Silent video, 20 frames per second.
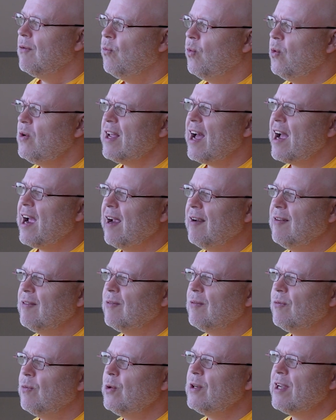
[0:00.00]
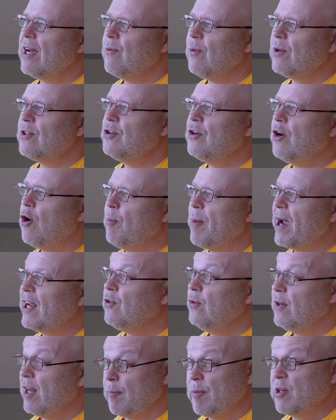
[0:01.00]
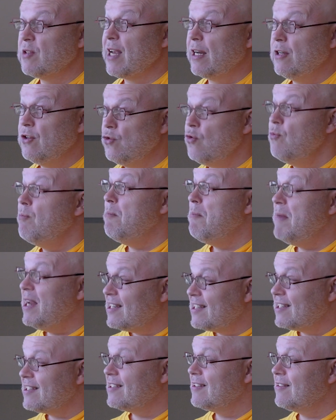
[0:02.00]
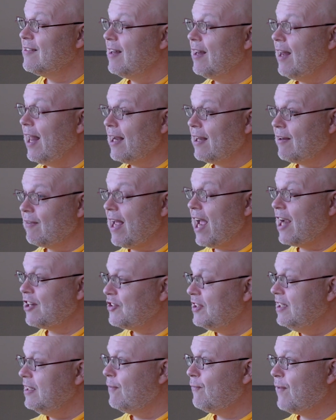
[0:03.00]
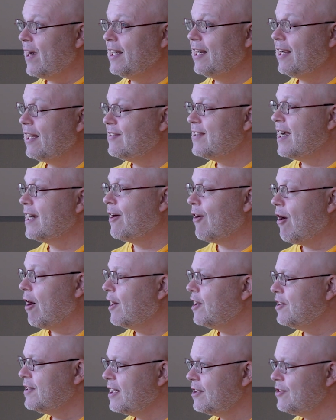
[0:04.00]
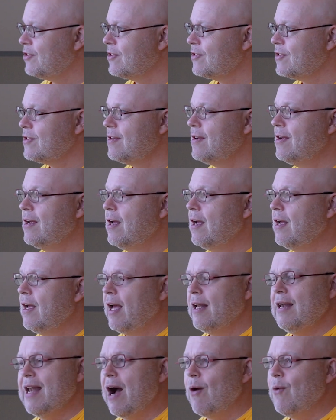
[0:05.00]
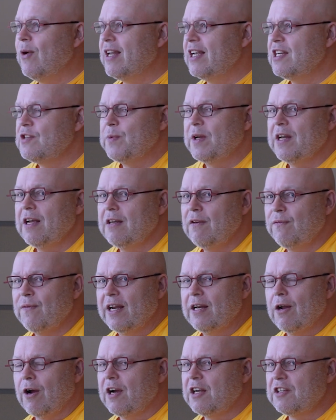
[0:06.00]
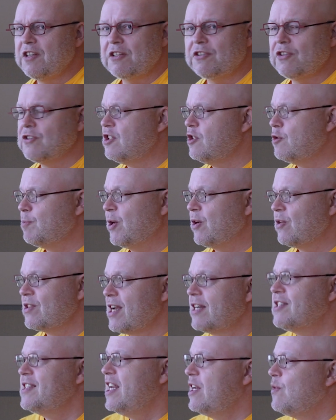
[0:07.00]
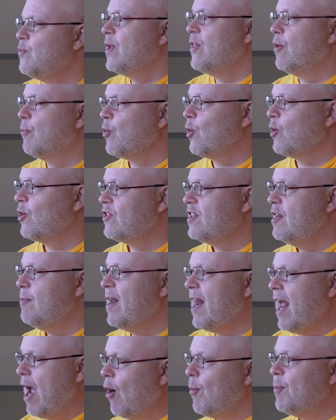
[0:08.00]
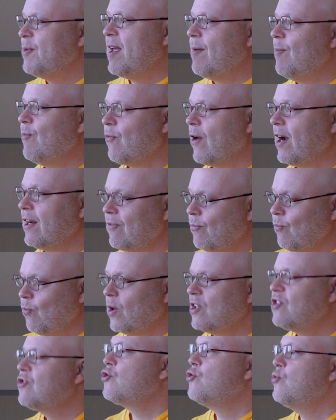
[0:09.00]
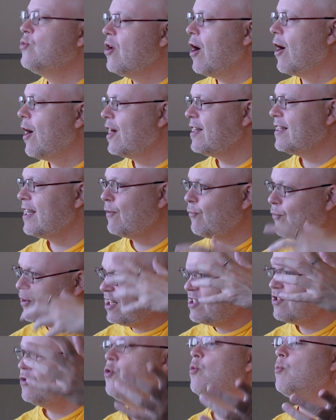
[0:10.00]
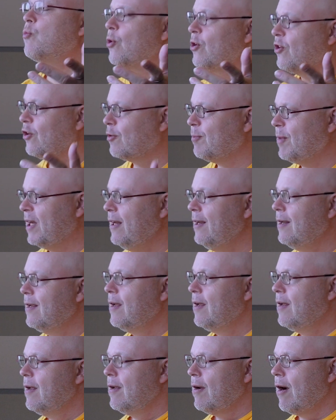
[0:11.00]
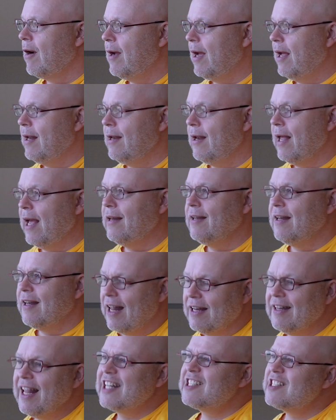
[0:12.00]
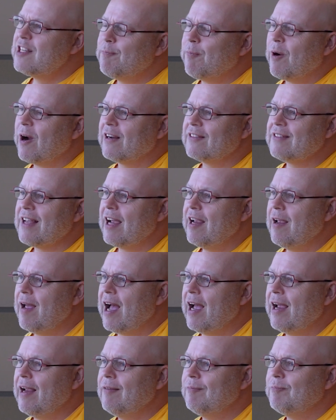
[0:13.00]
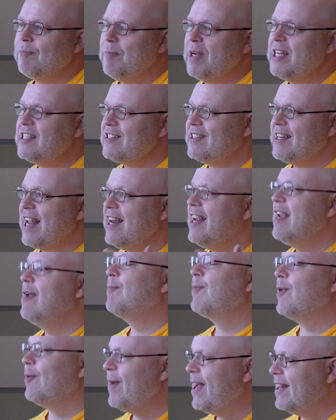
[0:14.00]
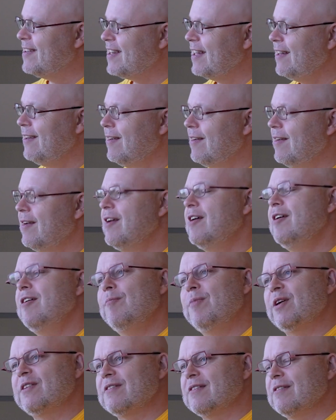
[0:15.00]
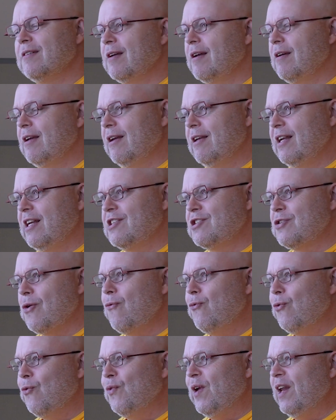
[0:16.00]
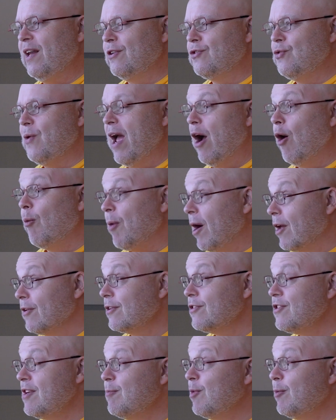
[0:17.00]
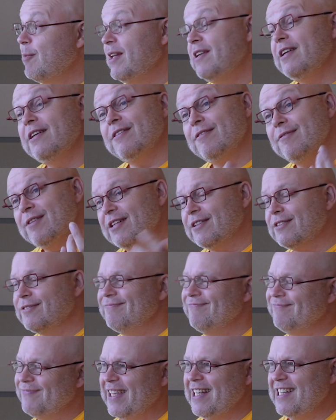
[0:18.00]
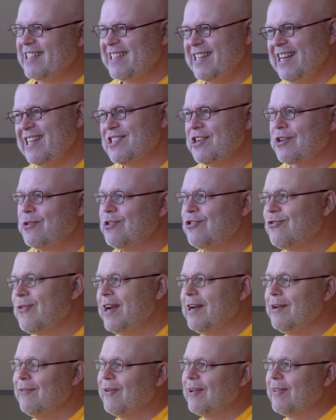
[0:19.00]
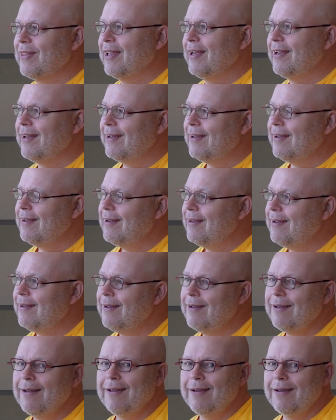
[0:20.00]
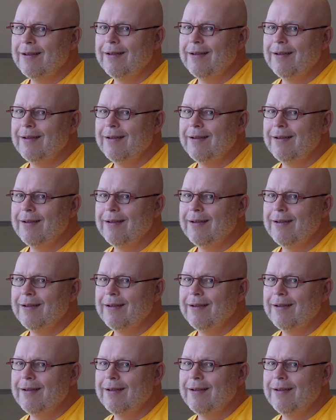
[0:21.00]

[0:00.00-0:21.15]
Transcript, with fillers: would I would I want to go back to that? Because I do miss like actually defining entire architectures. Mm-hmm. Nowadays when I define architectures it's because I sit with the product team and help them write what should the architect for this new product be. Okay. And, and that's the part I, I miss then implementing. Okay. But it's so fulfilling to help others implement it. That's, it's, it's a good trade-off, I think. I can